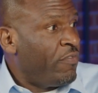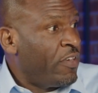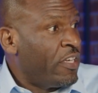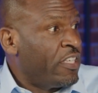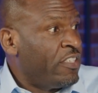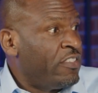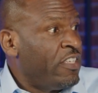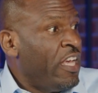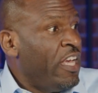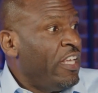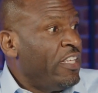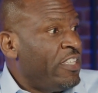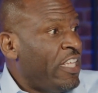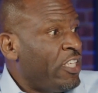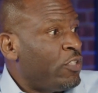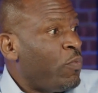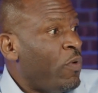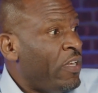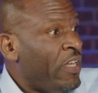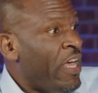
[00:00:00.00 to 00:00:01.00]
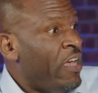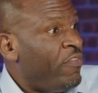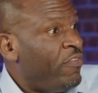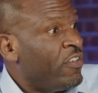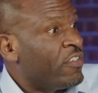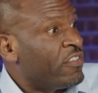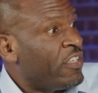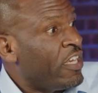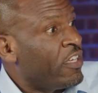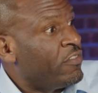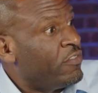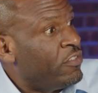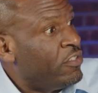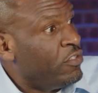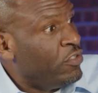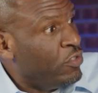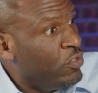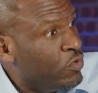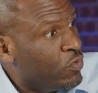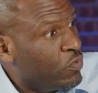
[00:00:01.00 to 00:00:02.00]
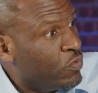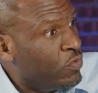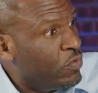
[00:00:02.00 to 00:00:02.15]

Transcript: because that's what life looks like to you.